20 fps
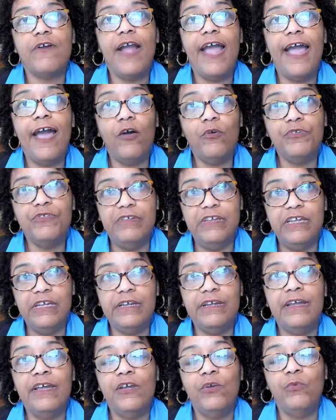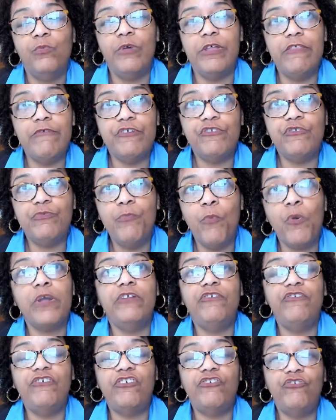housing, whether it's
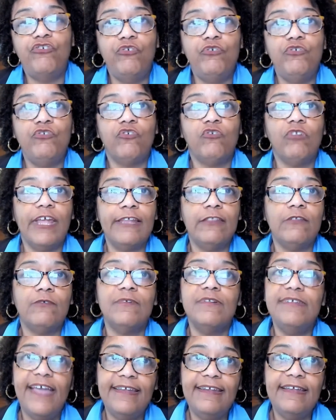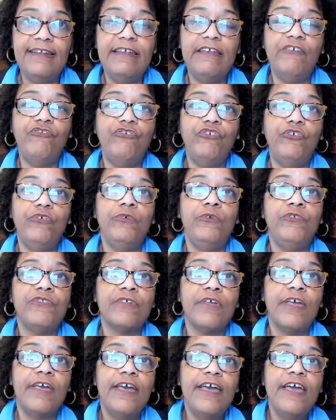mortgage issues or landlord-tenant
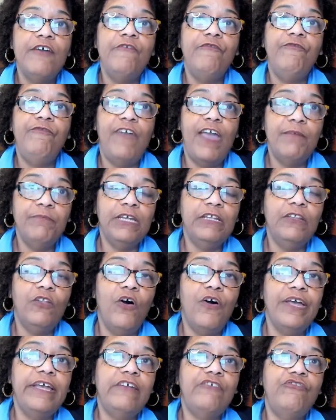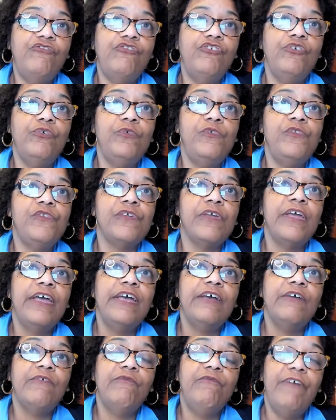issues, family law issues.
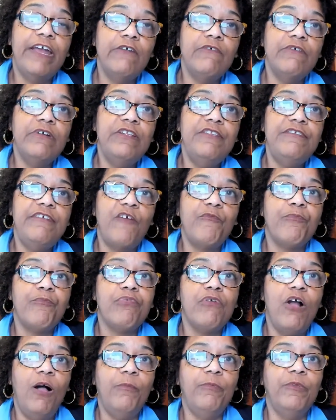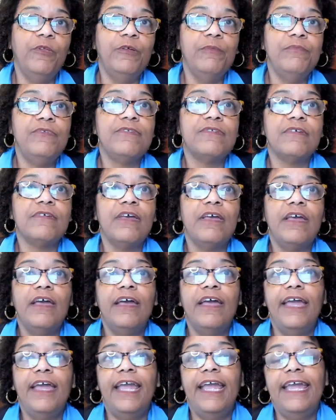Veterans have problems,
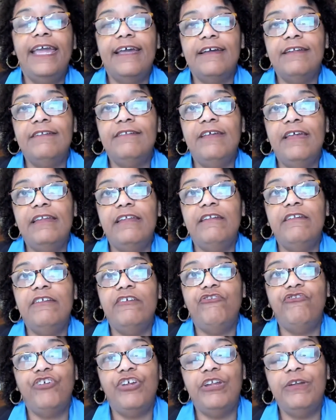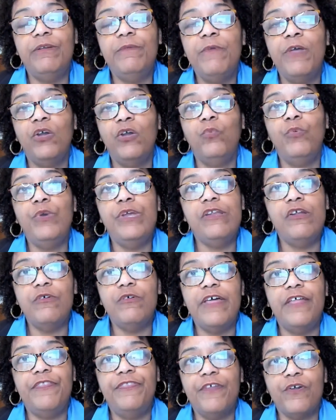and in addition, we know
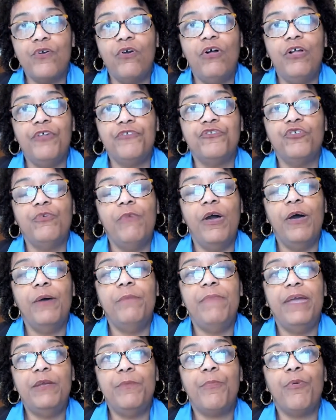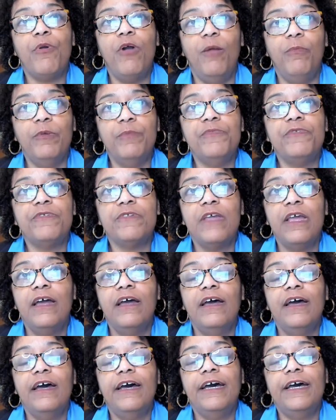that there are also many problems
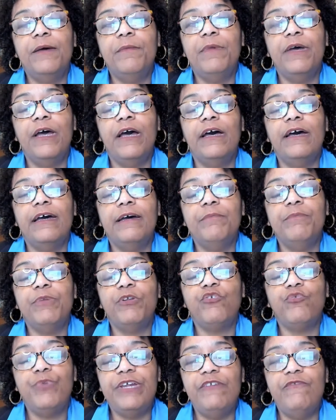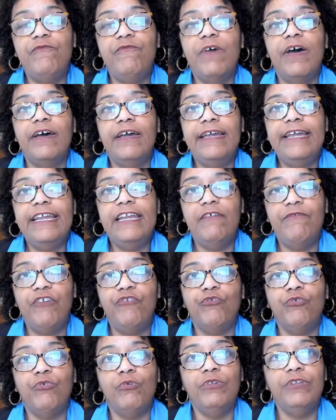um, uh, between uh,
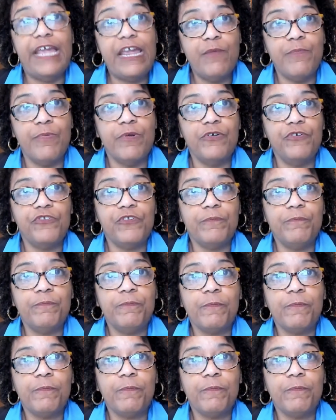individual neighbors.